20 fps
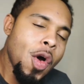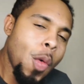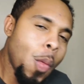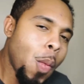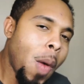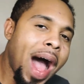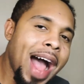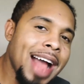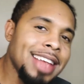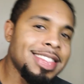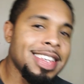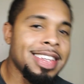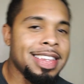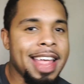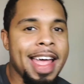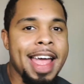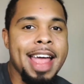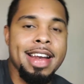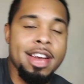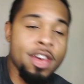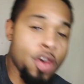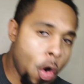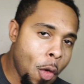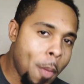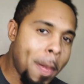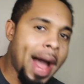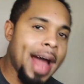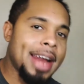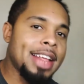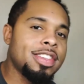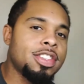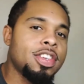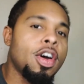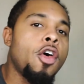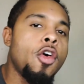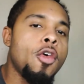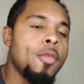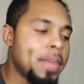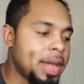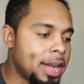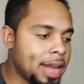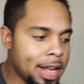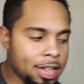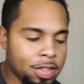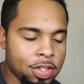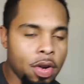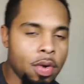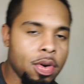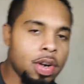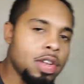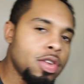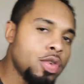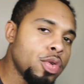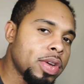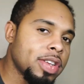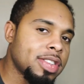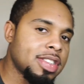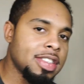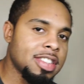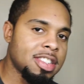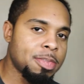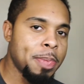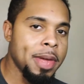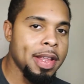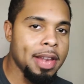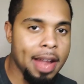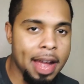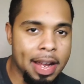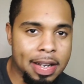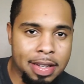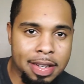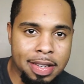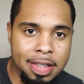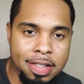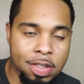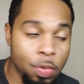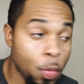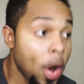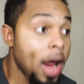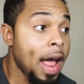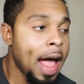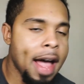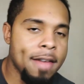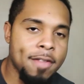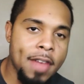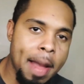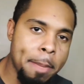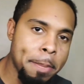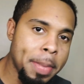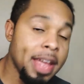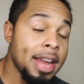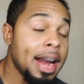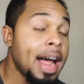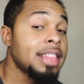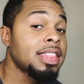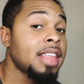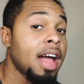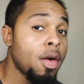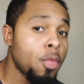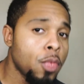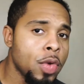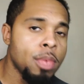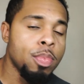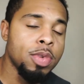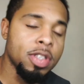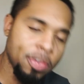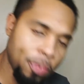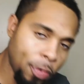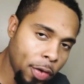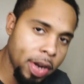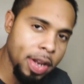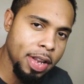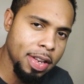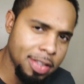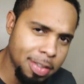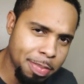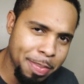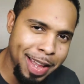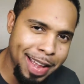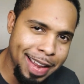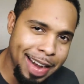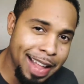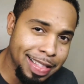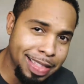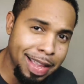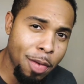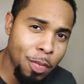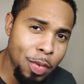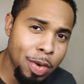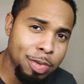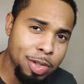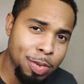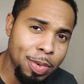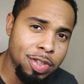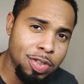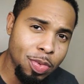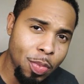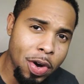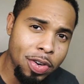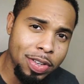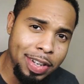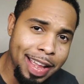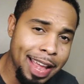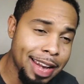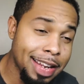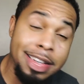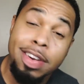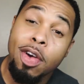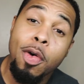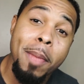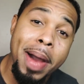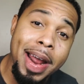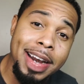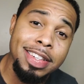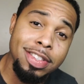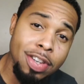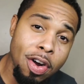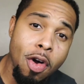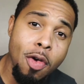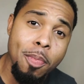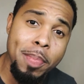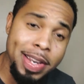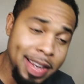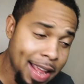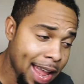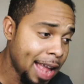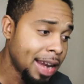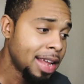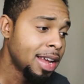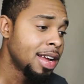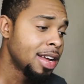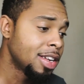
Why is it that nobody told me that Joyner Lucas could spit like this? Where have I been? I thought we was friends, man. I thought we were supposed to work together. Nobody told me that